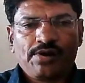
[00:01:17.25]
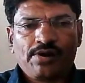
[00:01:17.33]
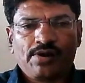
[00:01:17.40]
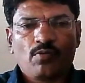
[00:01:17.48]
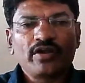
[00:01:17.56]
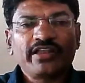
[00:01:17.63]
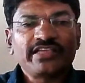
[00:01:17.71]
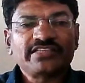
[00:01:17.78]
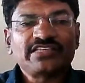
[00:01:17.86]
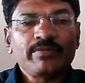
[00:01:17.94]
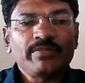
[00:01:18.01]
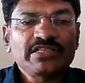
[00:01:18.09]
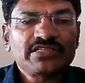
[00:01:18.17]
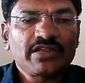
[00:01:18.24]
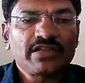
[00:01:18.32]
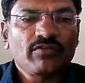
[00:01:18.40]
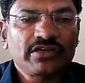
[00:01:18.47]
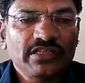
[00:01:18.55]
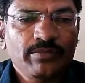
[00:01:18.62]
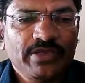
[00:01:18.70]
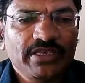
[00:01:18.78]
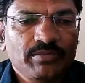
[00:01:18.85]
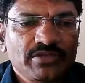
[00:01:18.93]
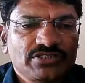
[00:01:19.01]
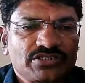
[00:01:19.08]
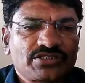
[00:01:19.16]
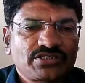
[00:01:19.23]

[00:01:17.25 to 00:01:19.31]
what essay means and what epic means.